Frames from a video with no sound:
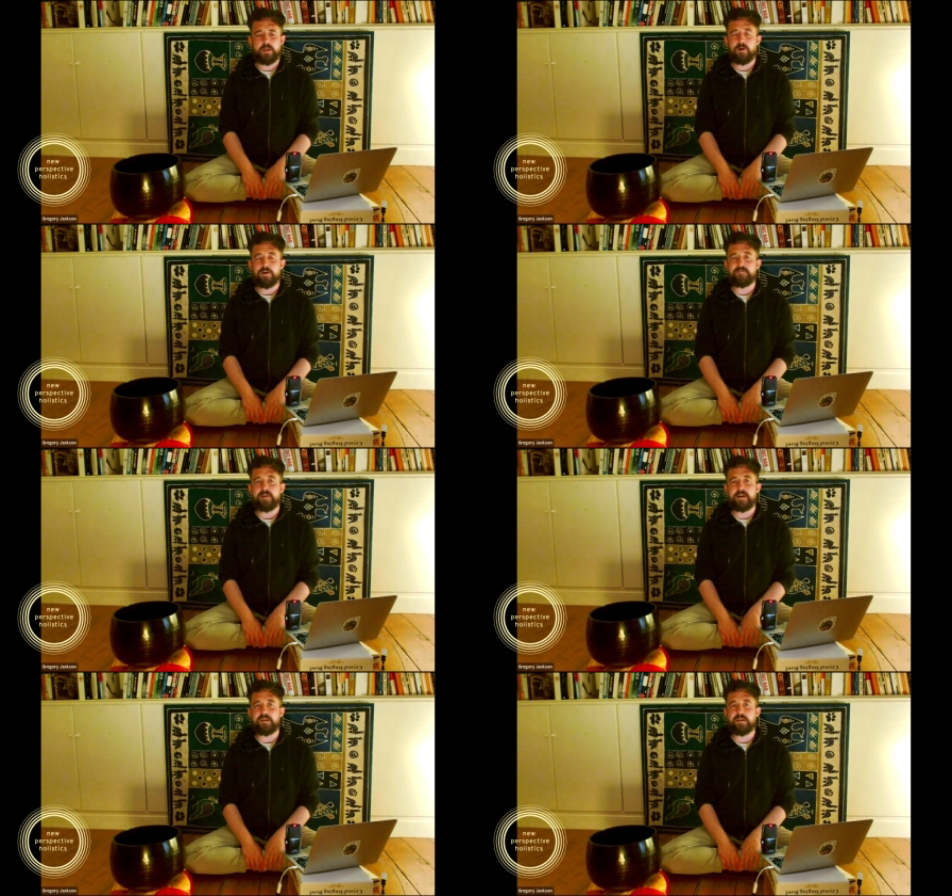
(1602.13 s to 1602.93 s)
I
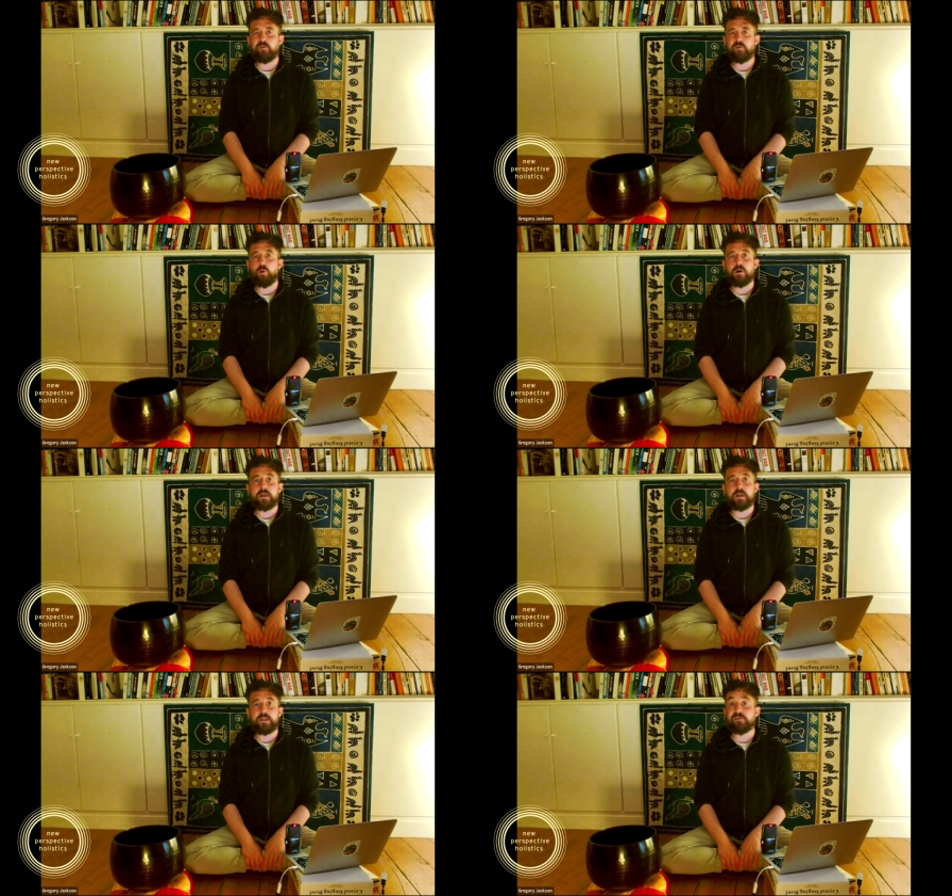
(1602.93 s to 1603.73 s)
find that it's a
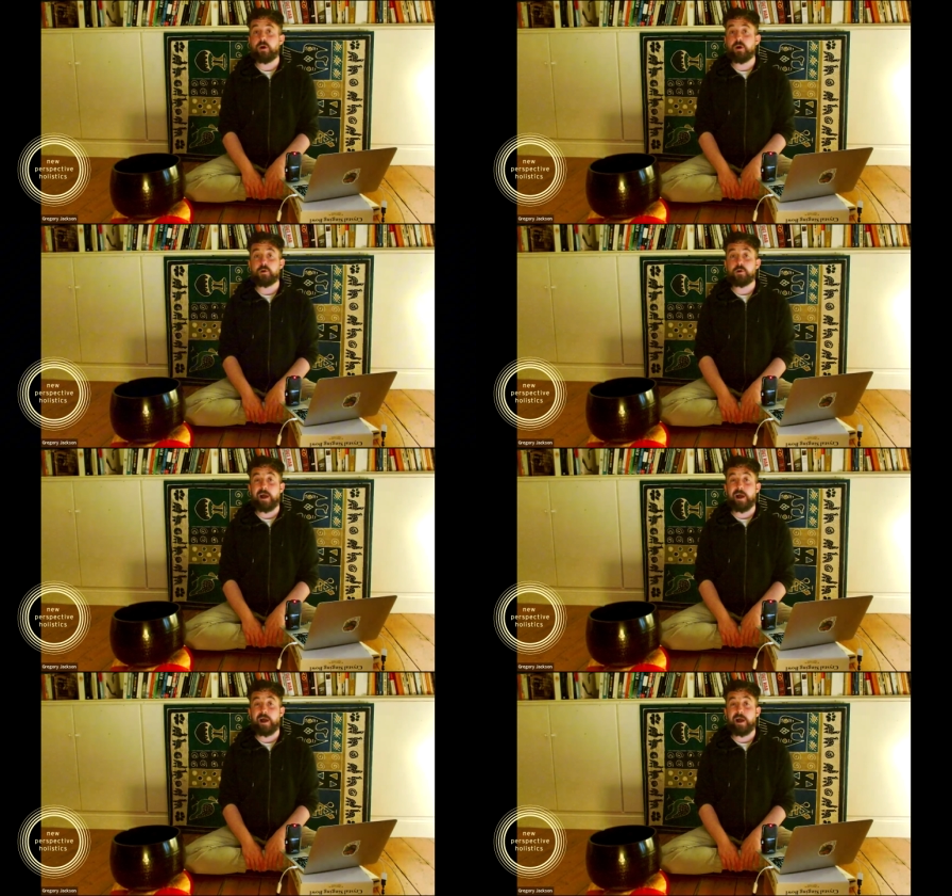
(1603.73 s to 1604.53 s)
word that's thrown
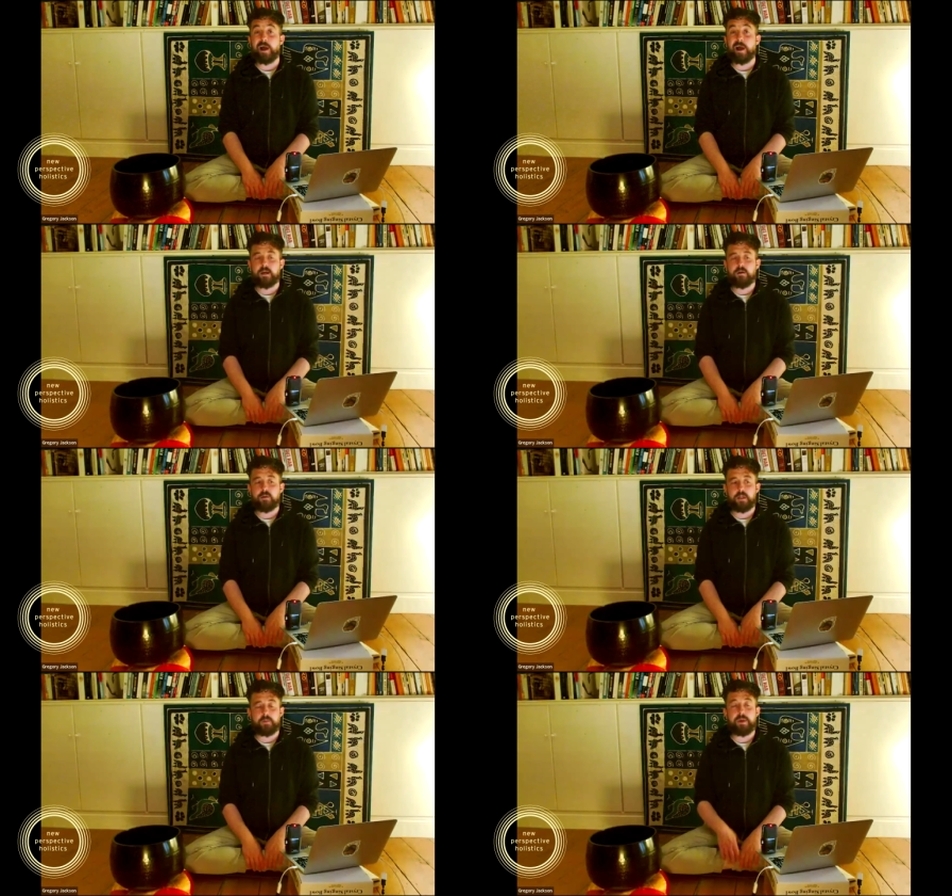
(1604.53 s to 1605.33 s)
around a lot
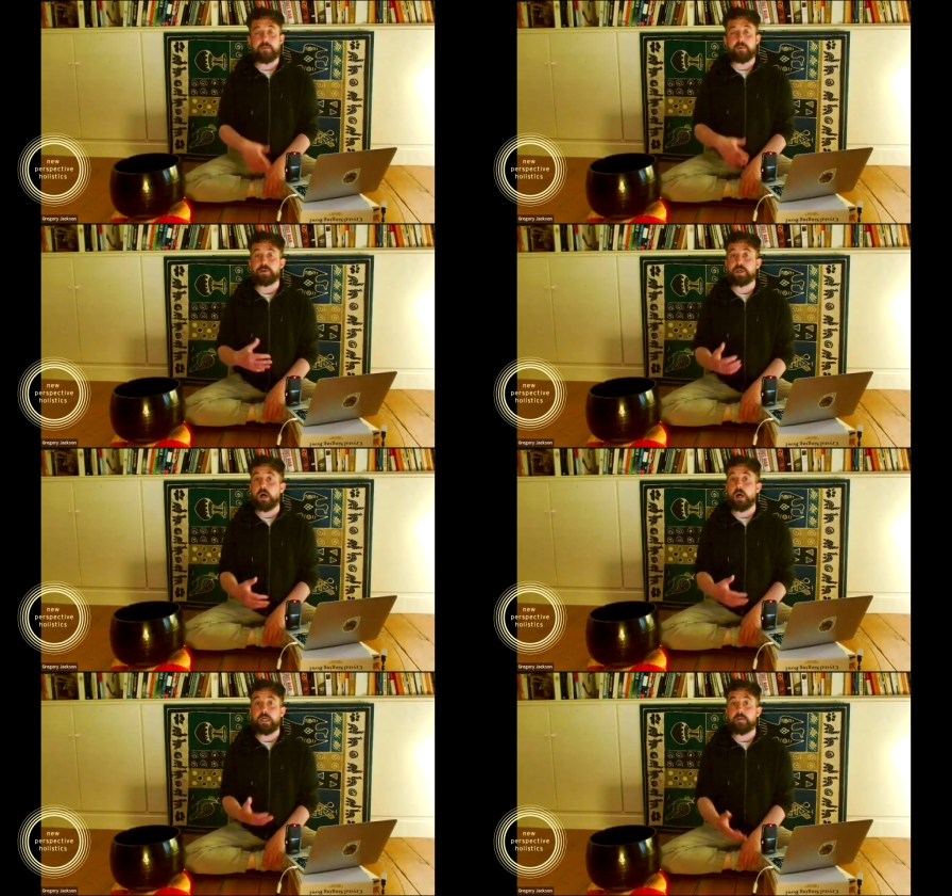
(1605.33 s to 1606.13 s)
now. A lot of people
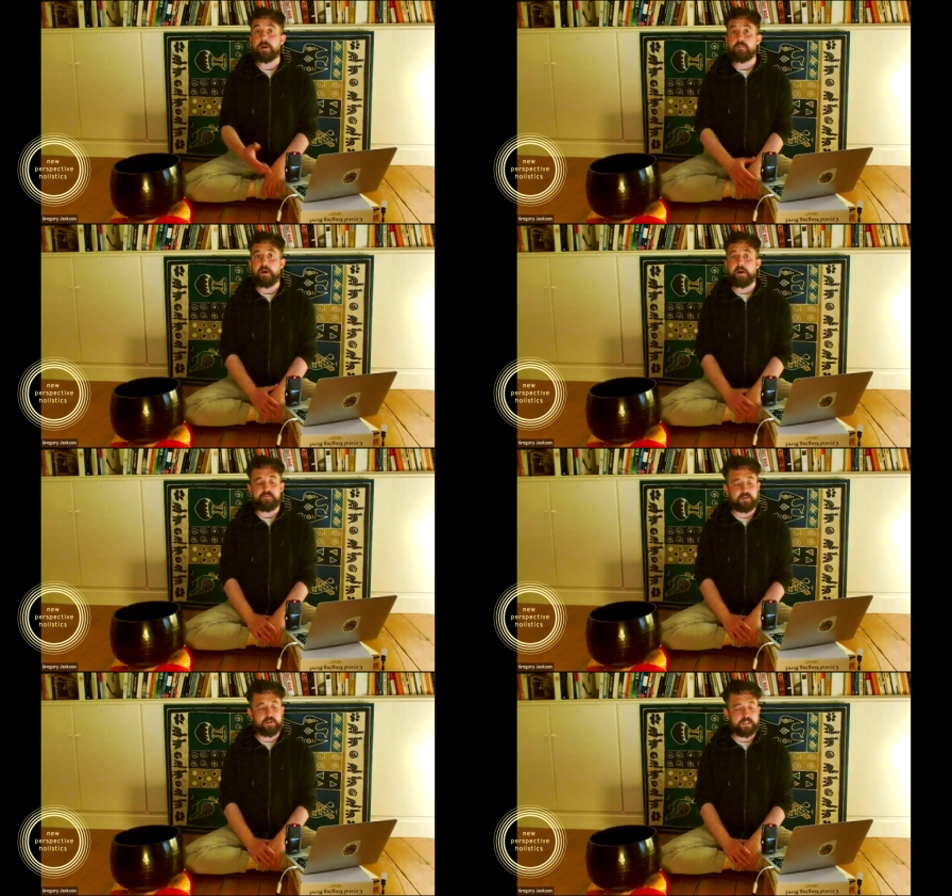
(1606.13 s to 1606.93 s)
are talking about
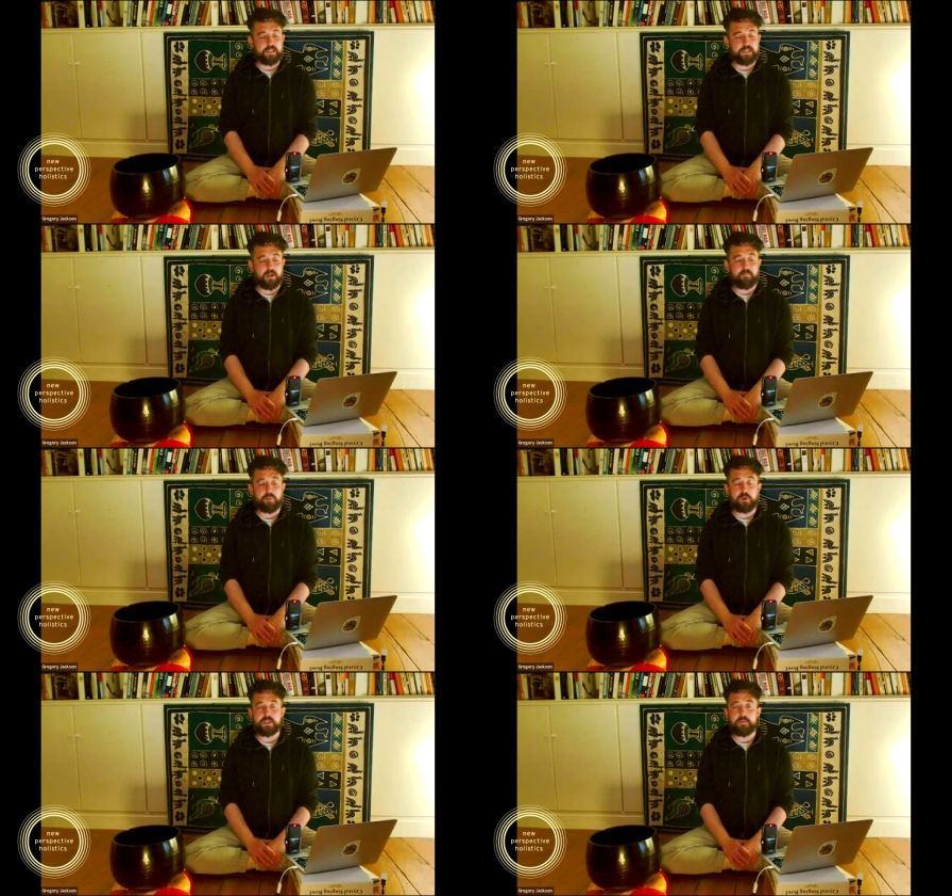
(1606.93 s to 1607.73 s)
mindfulness. There's a
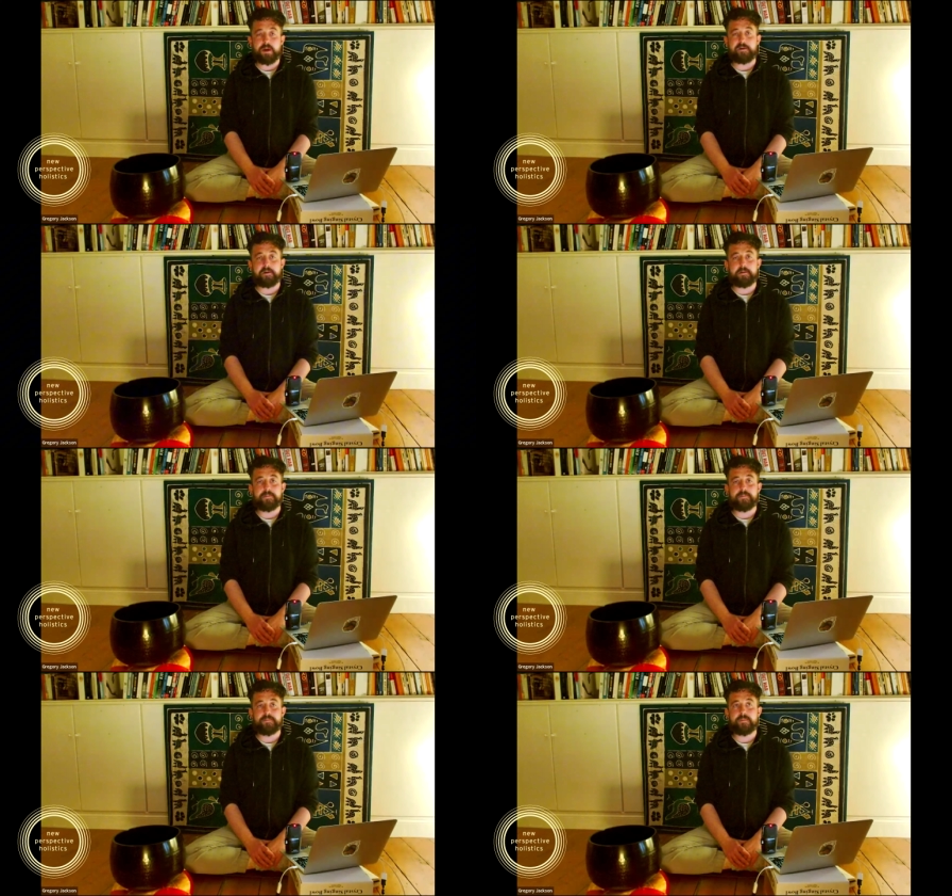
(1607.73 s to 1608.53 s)
lot of buzz about
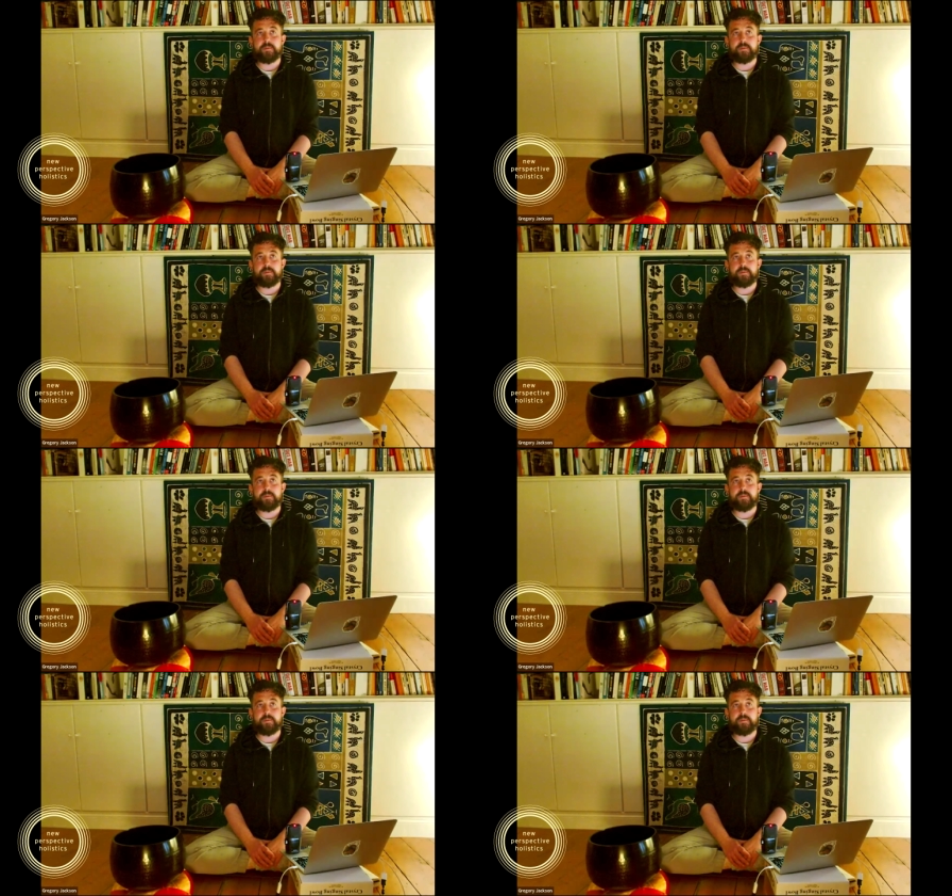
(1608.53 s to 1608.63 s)
it.